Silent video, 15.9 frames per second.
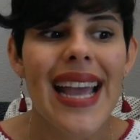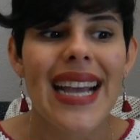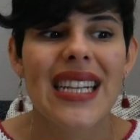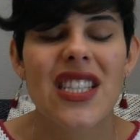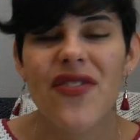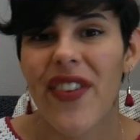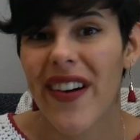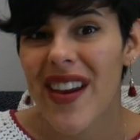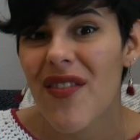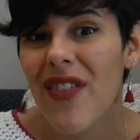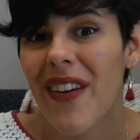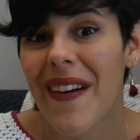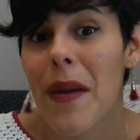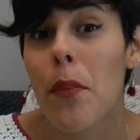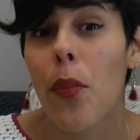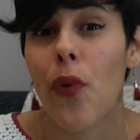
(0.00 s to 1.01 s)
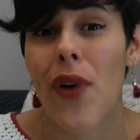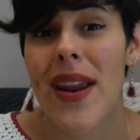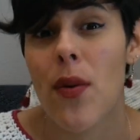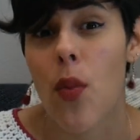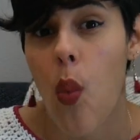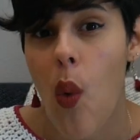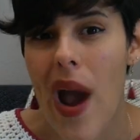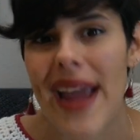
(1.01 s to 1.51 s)
It's a very, very
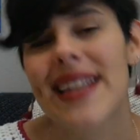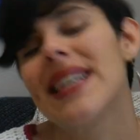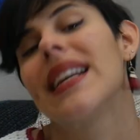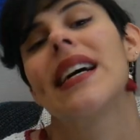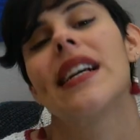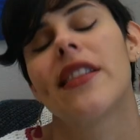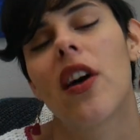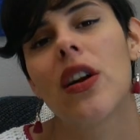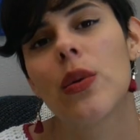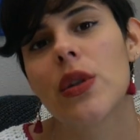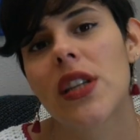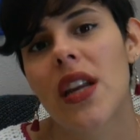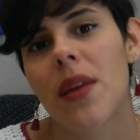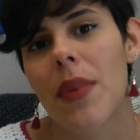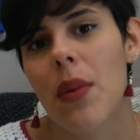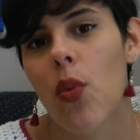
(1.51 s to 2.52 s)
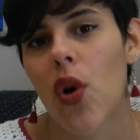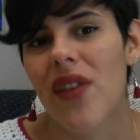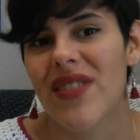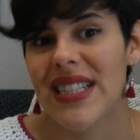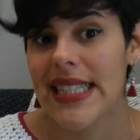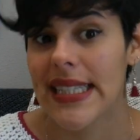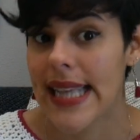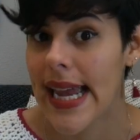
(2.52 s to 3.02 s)
bright white, and I thought it was going to be more of
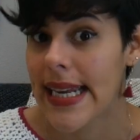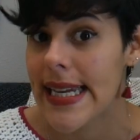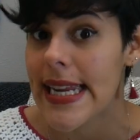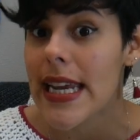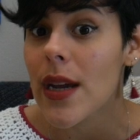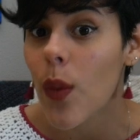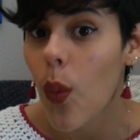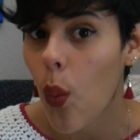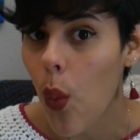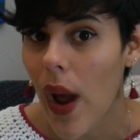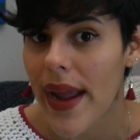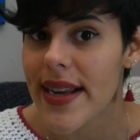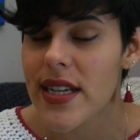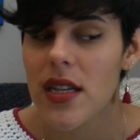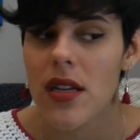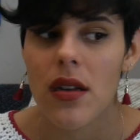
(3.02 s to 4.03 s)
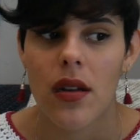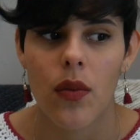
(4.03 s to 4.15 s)
a sandy white,